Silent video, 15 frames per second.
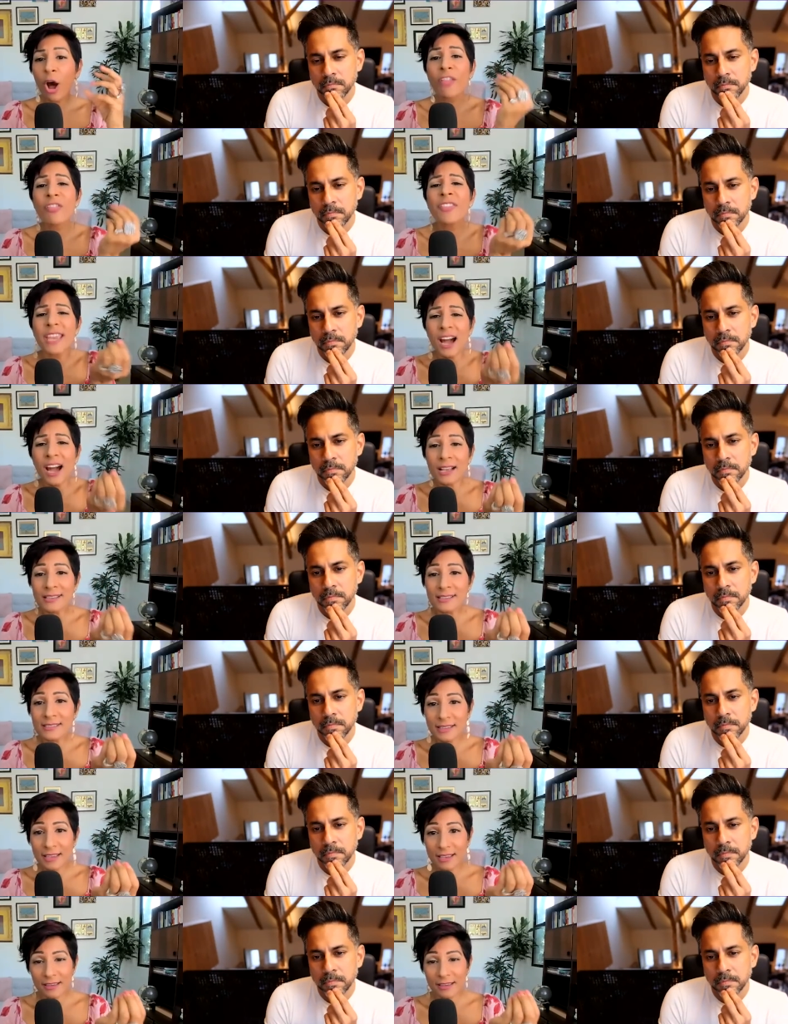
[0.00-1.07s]
Speaker 1: on the
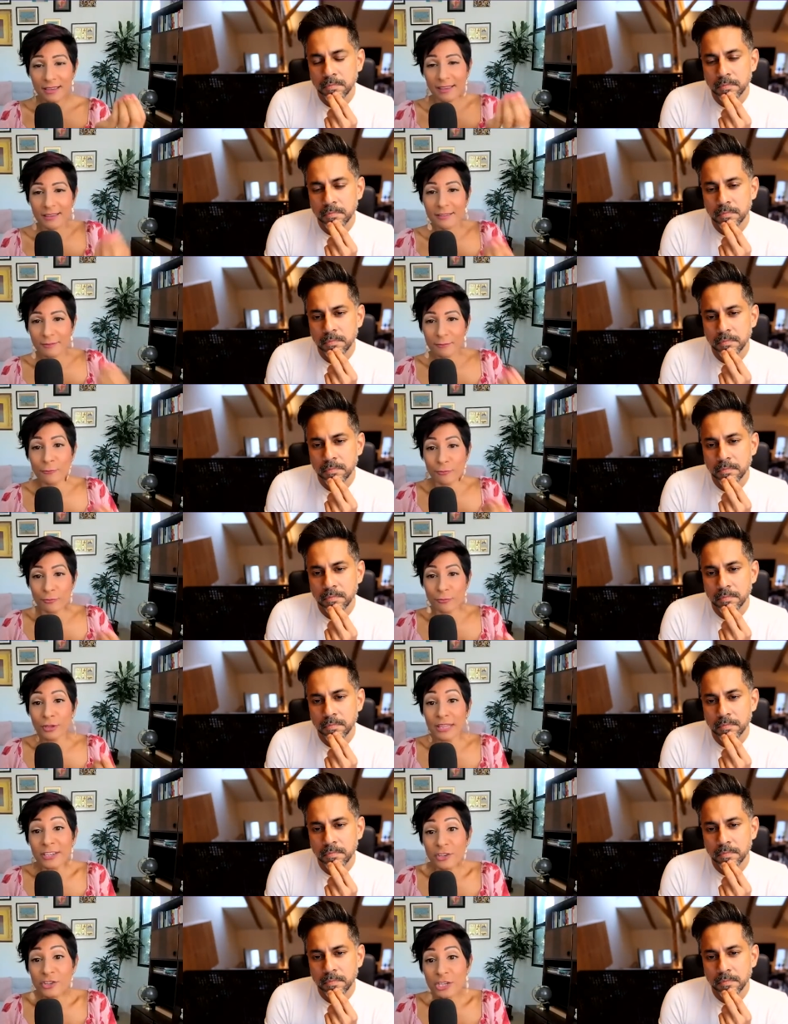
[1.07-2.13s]
us
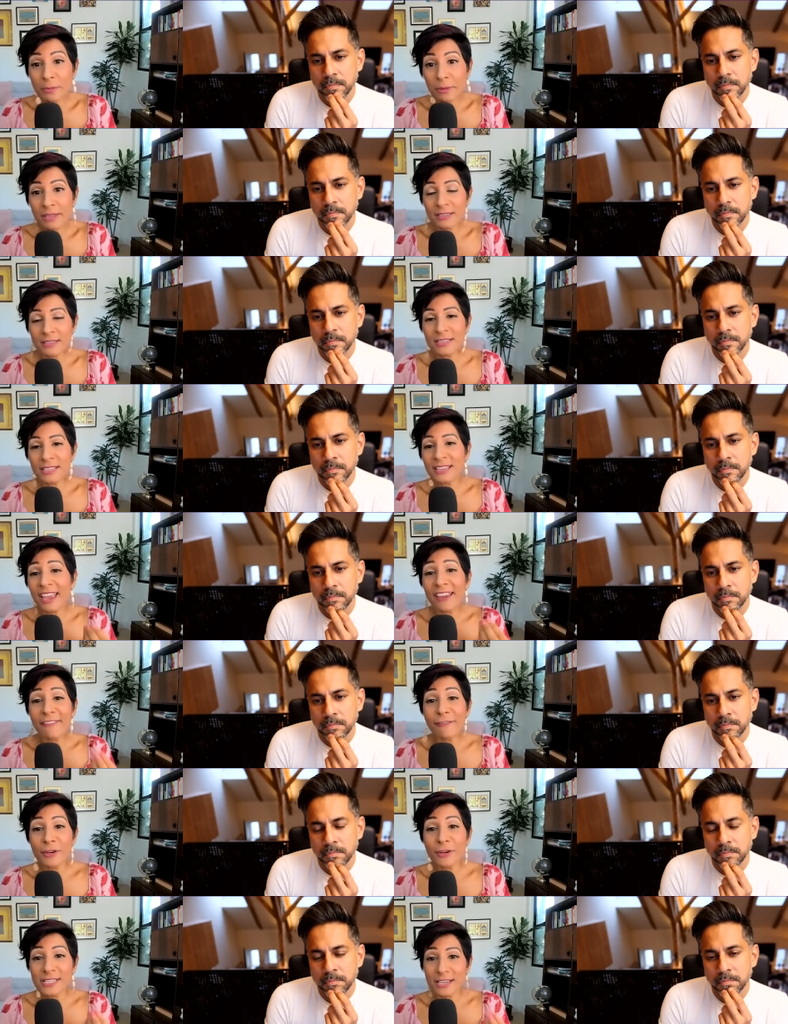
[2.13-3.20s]
relationship entity
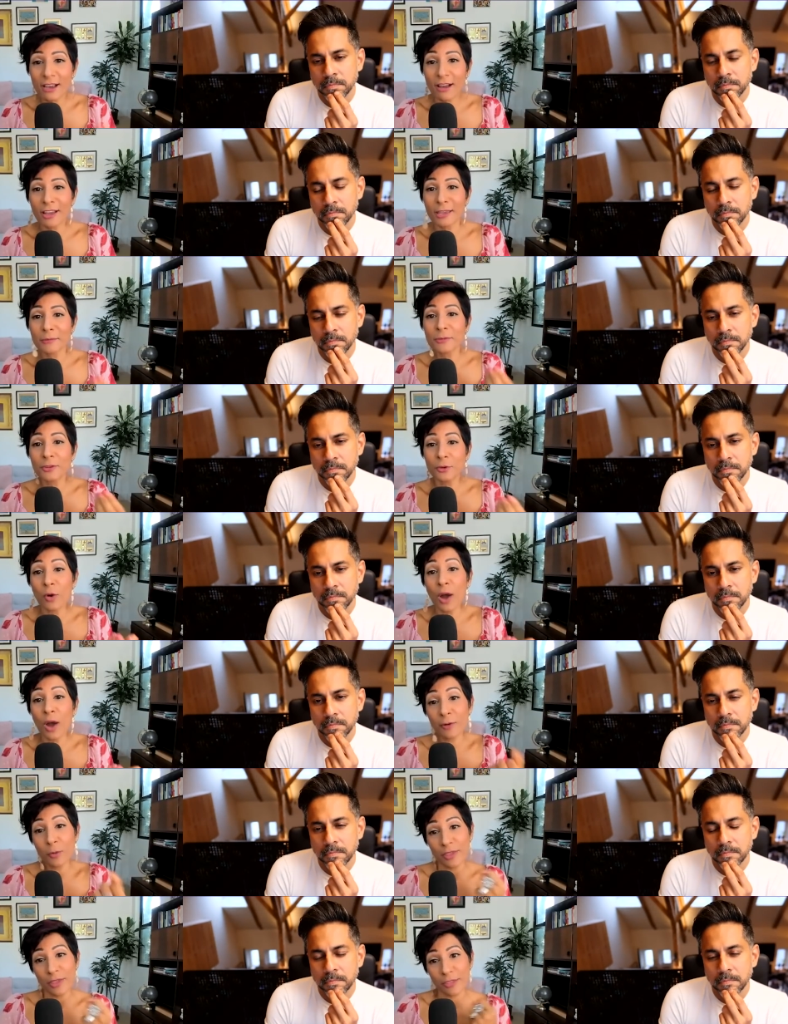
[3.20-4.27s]
every time you
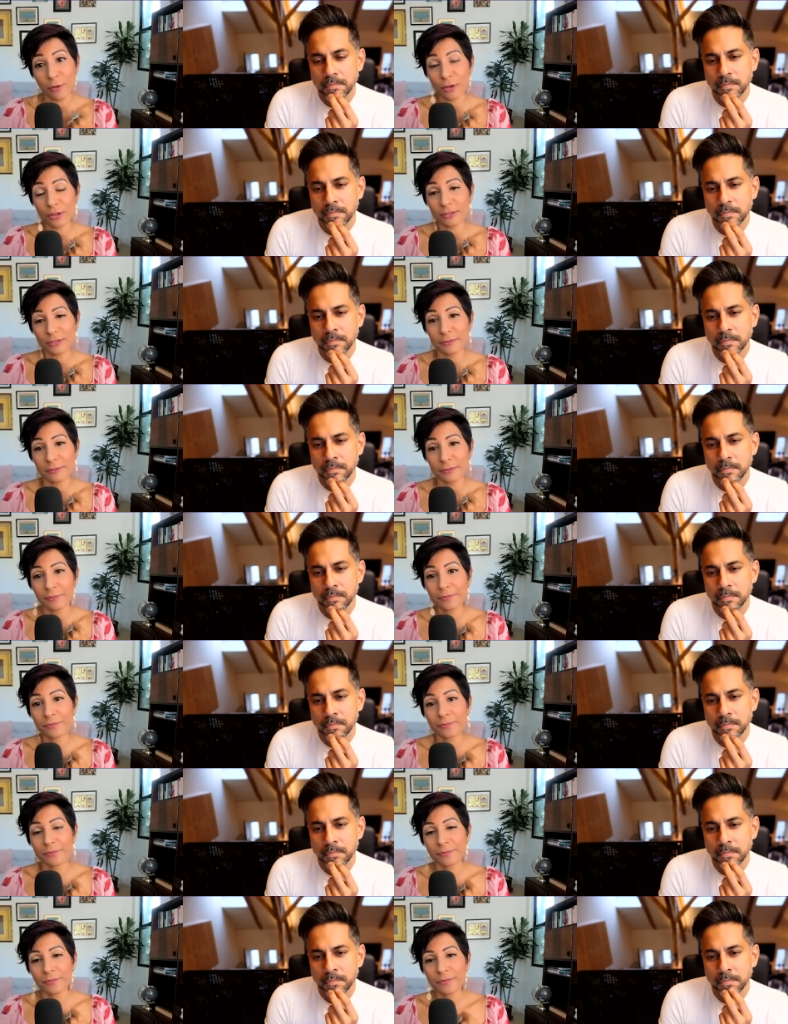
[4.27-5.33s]
have a withhold.
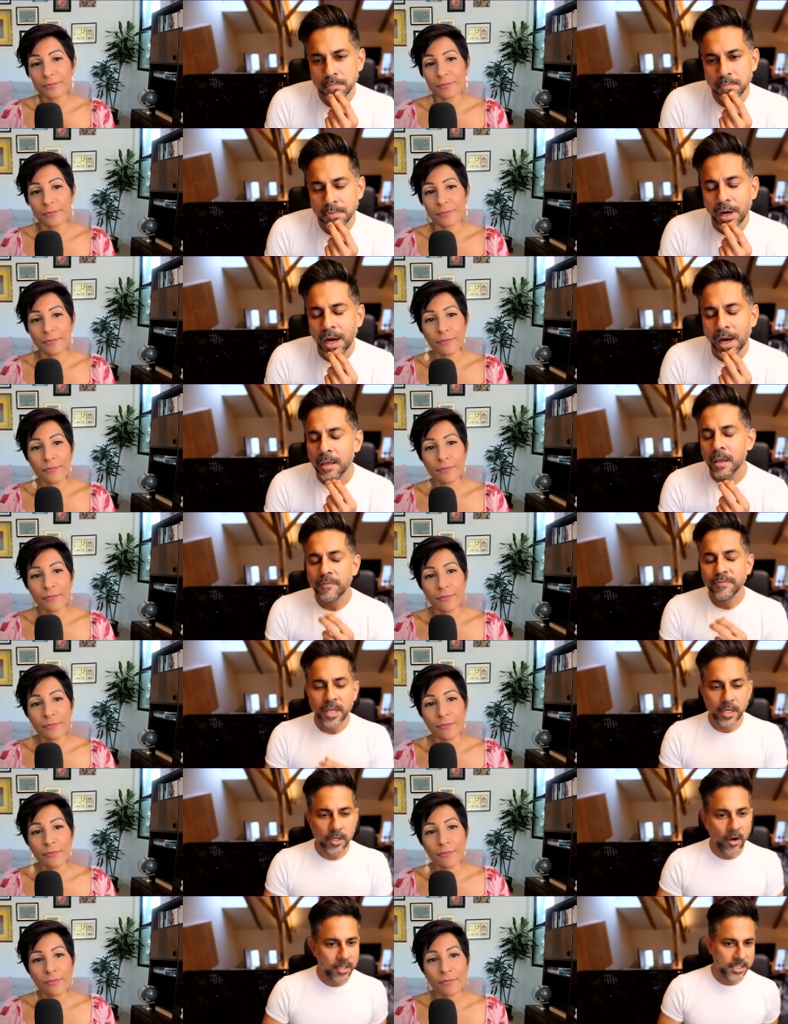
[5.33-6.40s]
Speaker 2: I love
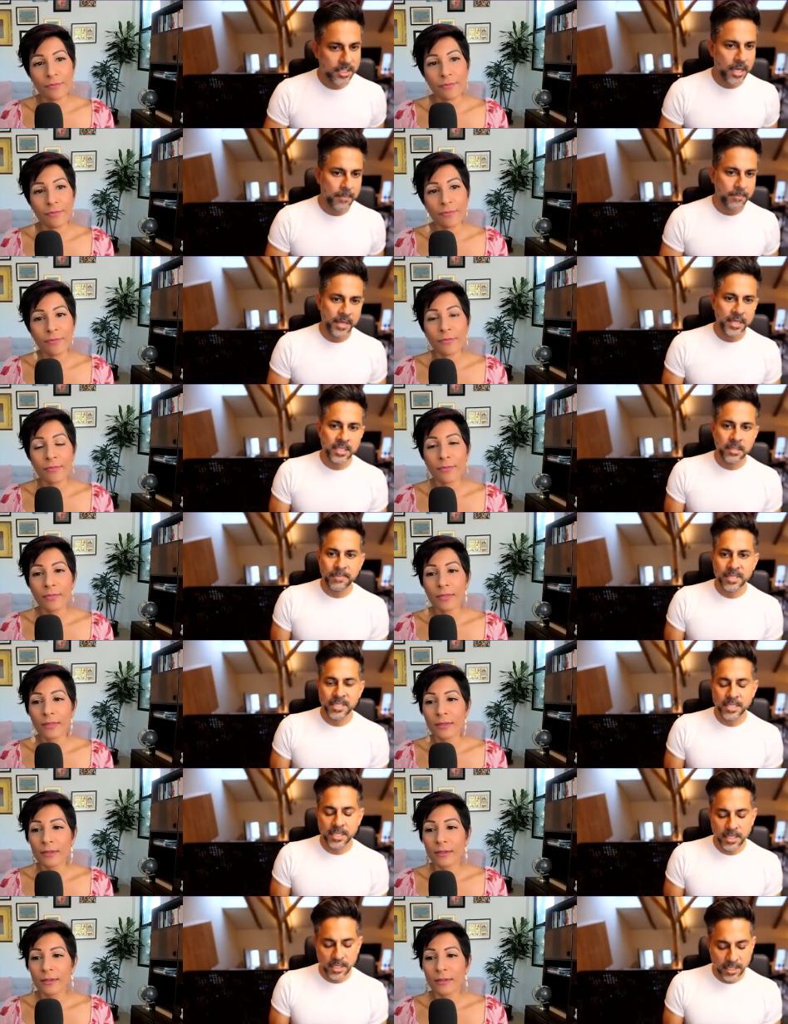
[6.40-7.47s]
that concept.
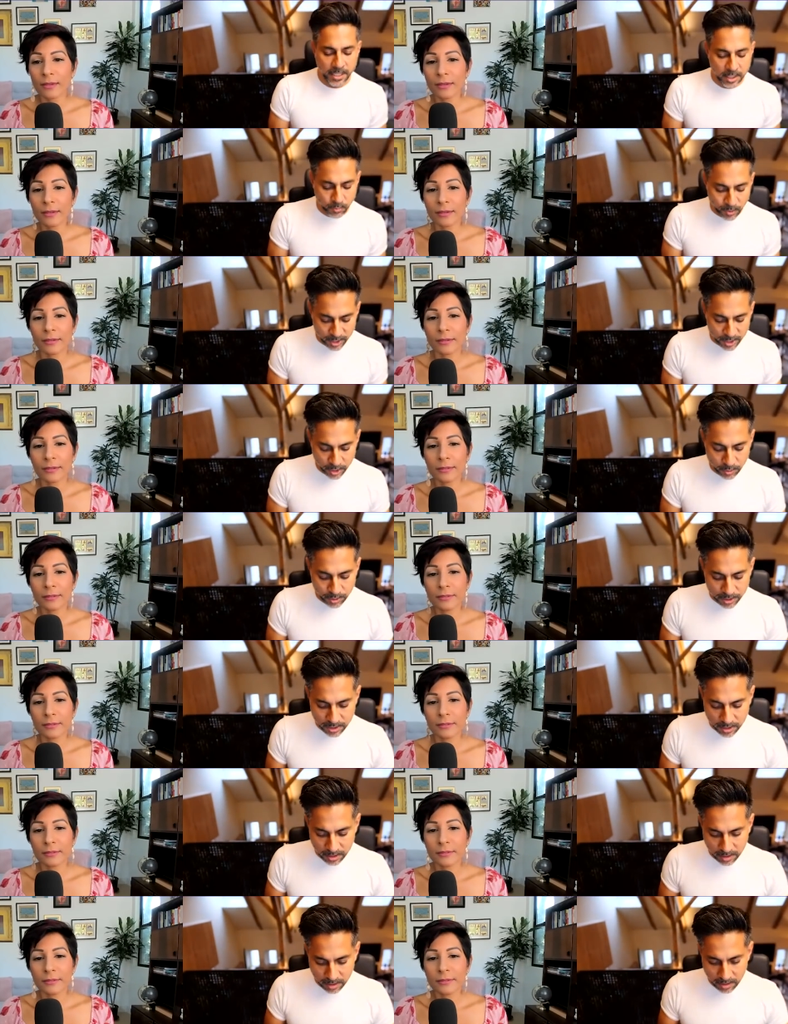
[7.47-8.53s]
Intimacy is
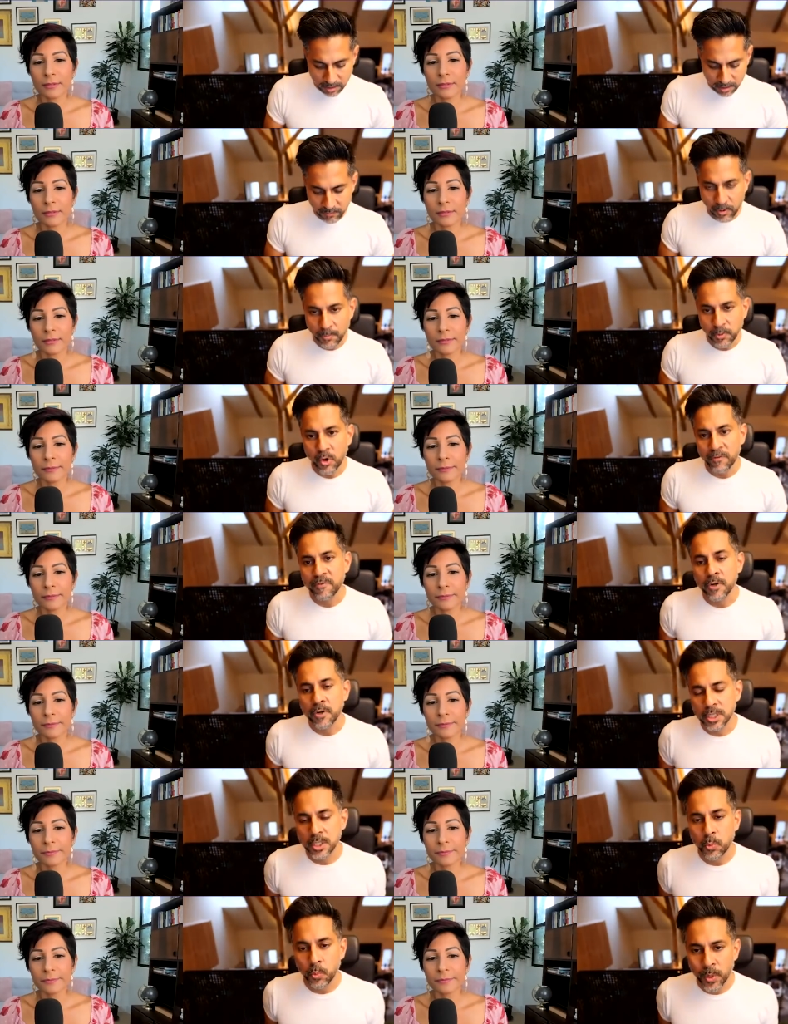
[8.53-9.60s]
reduced from your
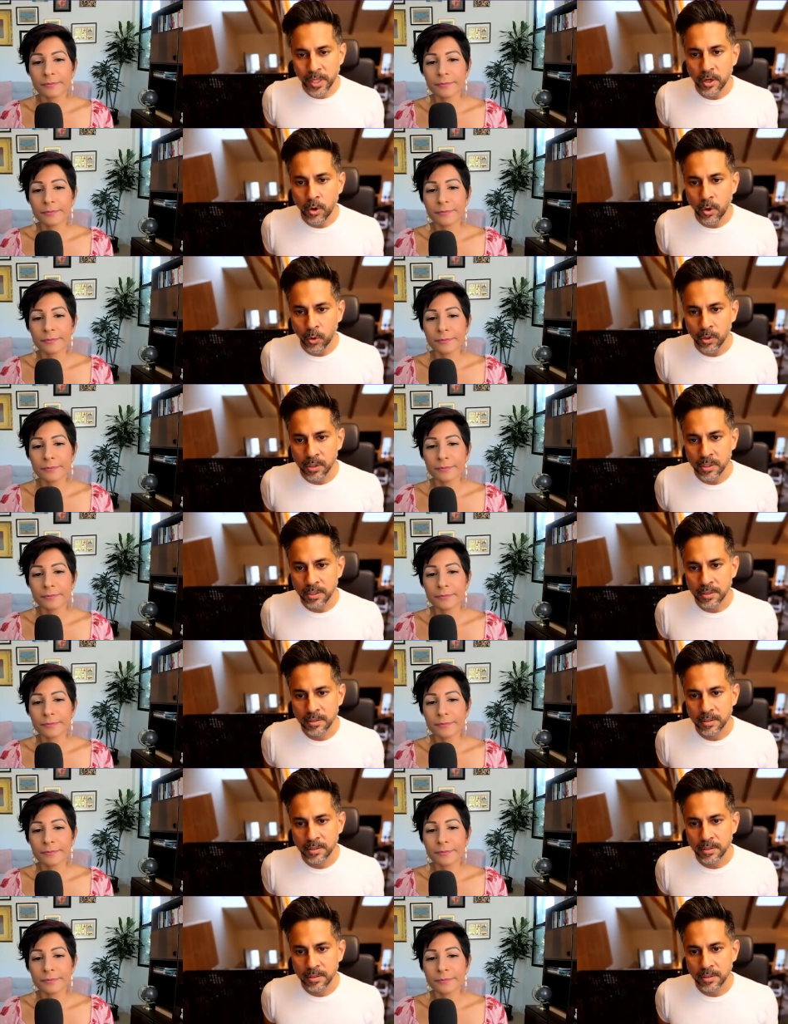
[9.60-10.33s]
first withhold.